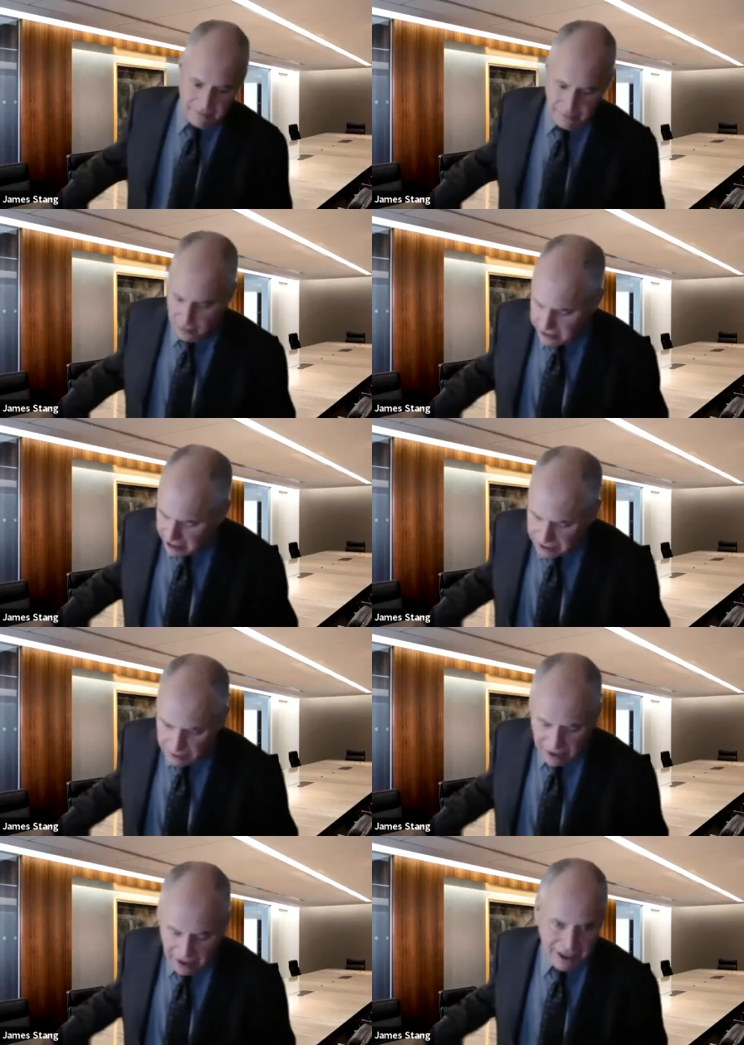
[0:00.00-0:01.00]
The Boy
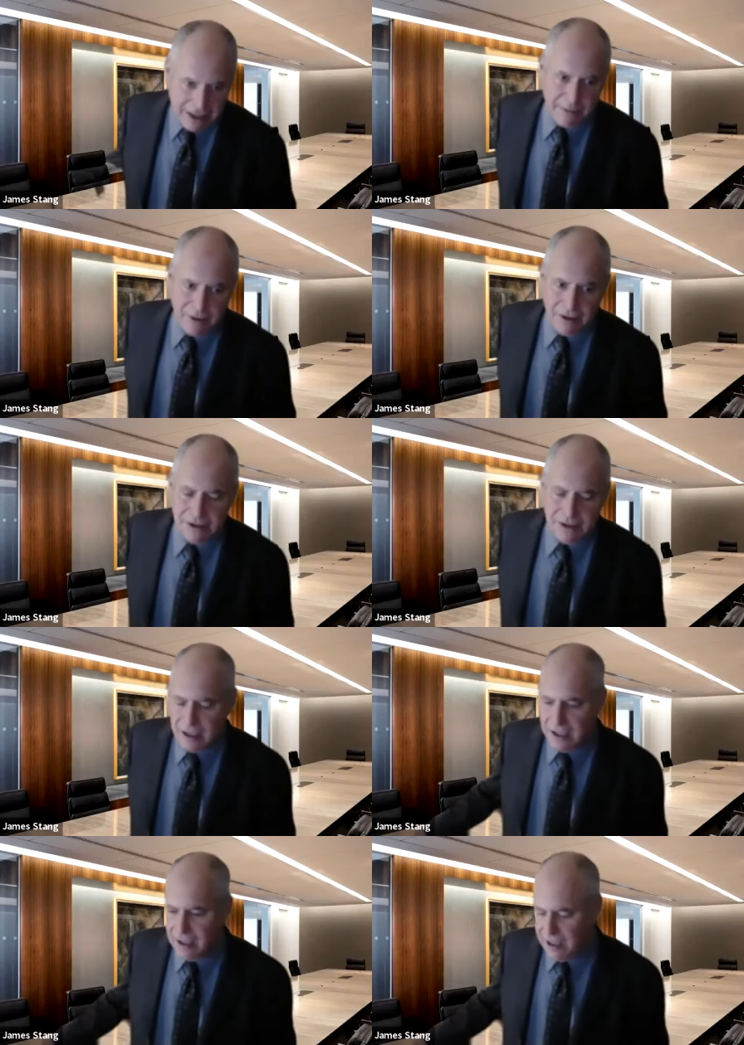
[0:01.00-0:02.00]
Scouts will have
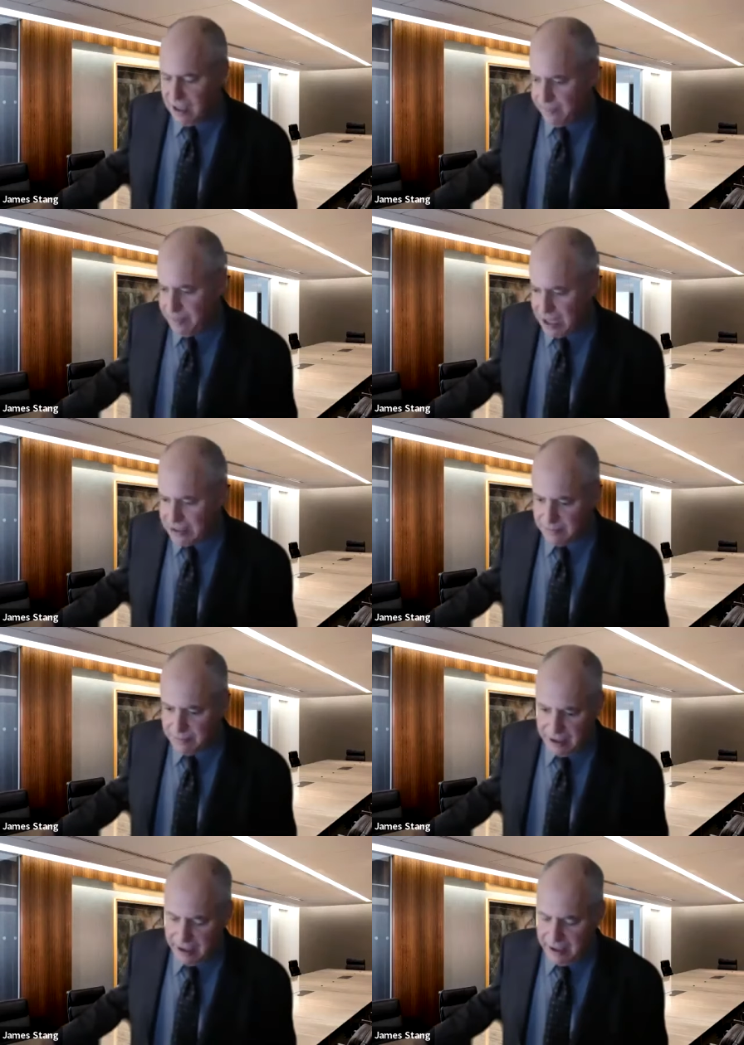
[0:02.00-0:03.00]
experts,
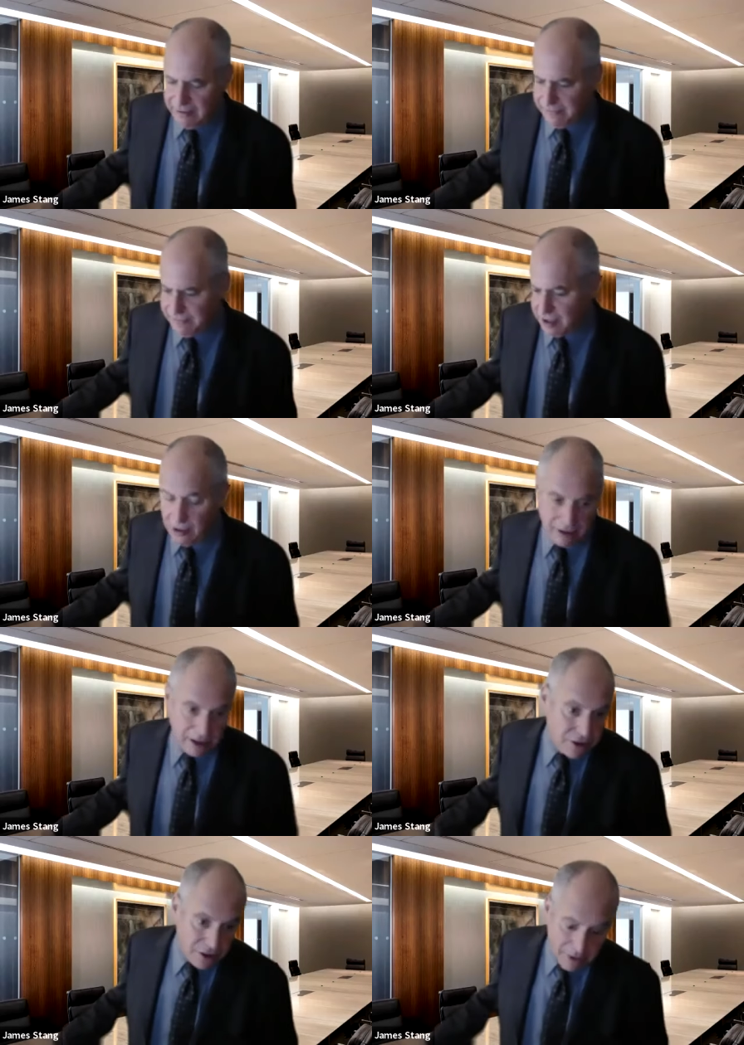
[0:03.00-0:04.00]
possibly the
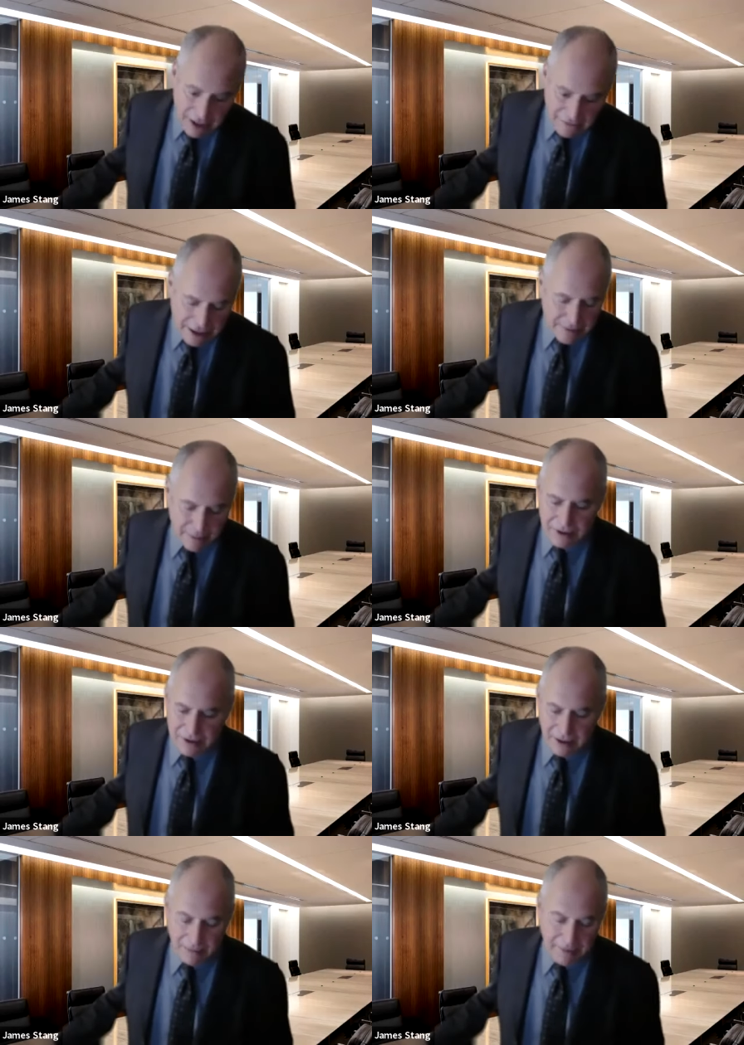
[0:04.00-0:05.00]
coalition will have
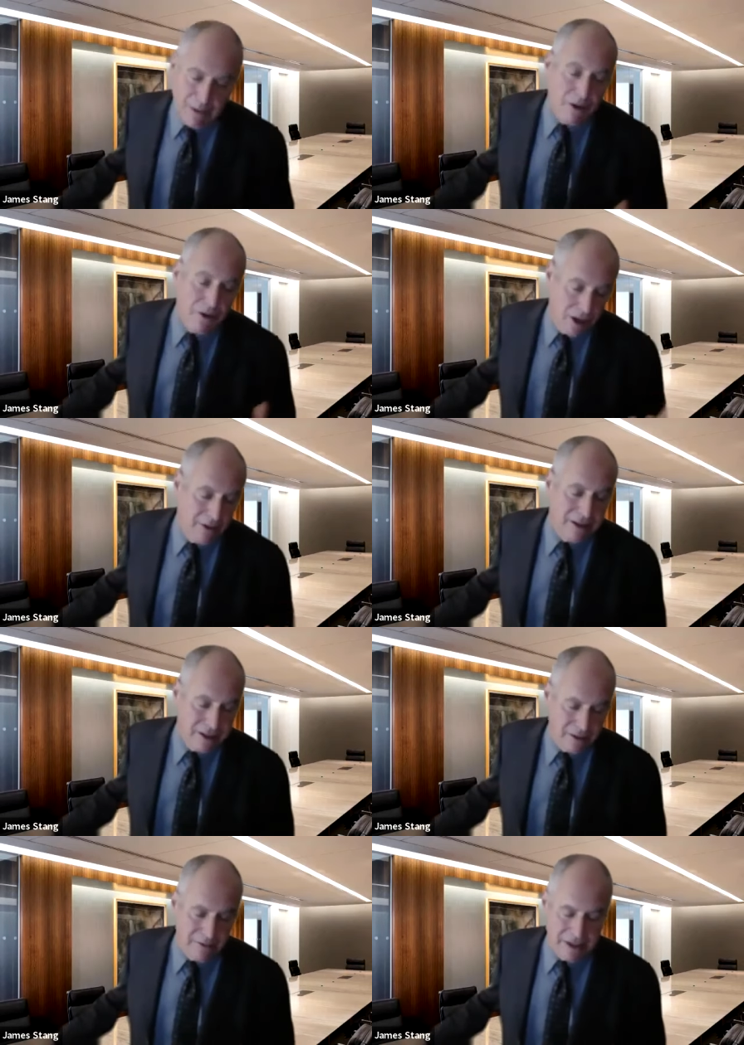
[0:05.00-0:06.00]
experts. I mean, we won't know
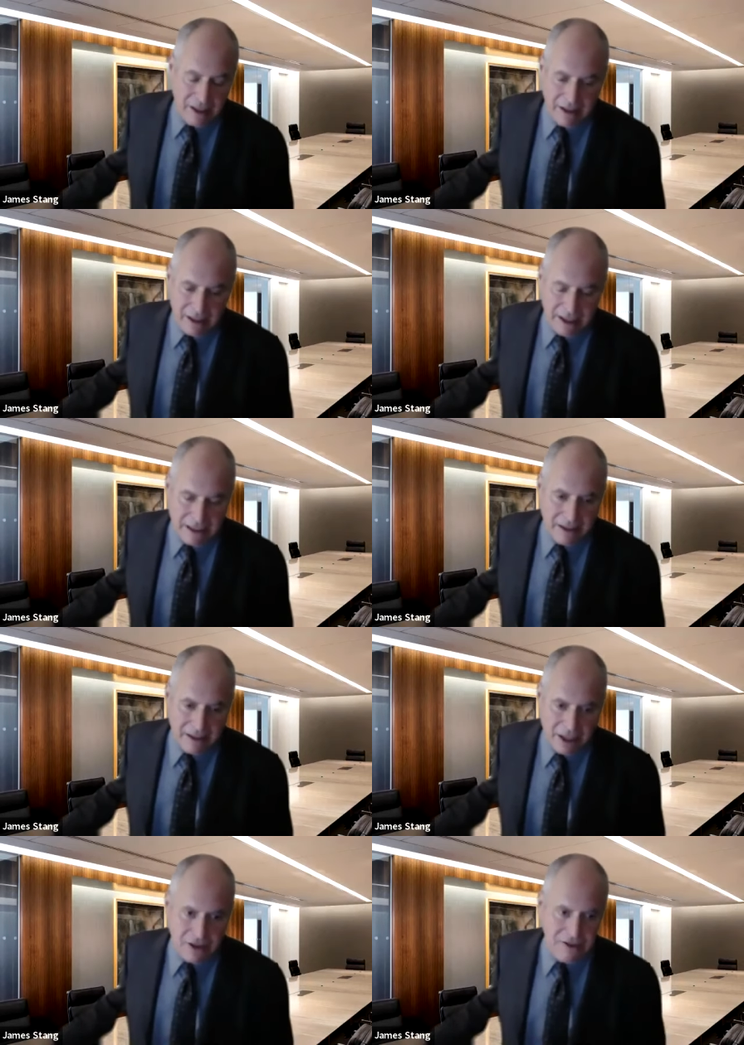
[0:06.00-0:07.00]
until we see the
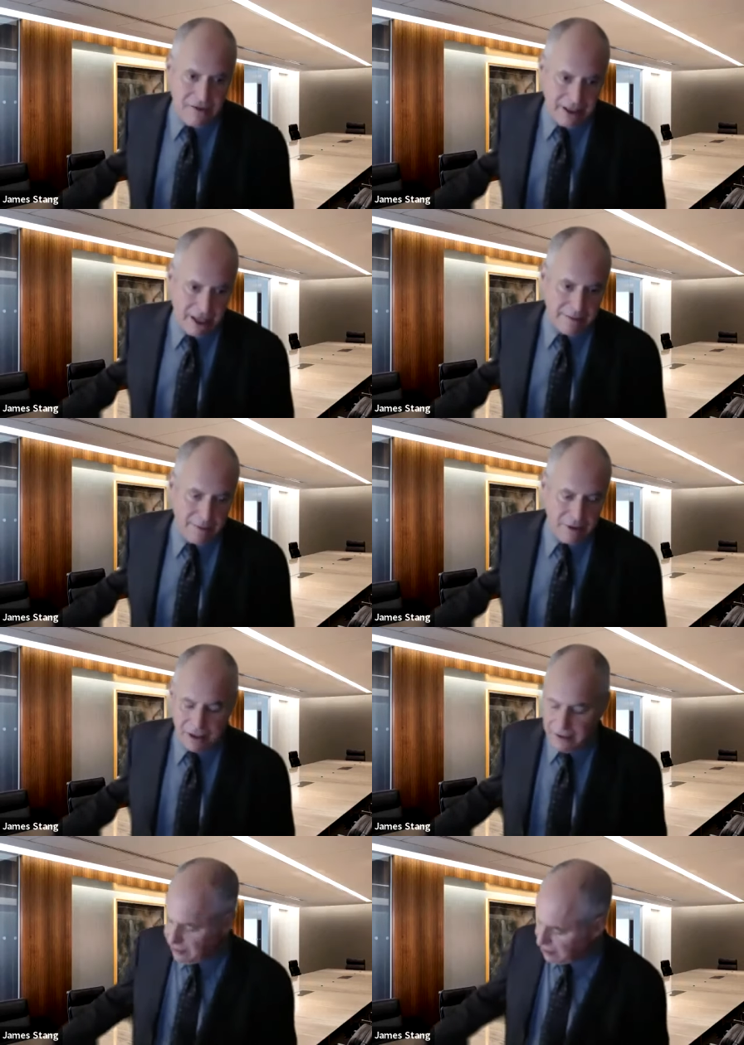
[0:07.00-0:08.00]
designations of the experts in a